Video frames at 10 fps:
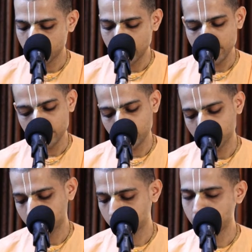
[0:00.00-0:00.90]
Anything
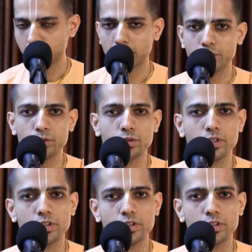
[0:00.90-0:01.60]
we can do.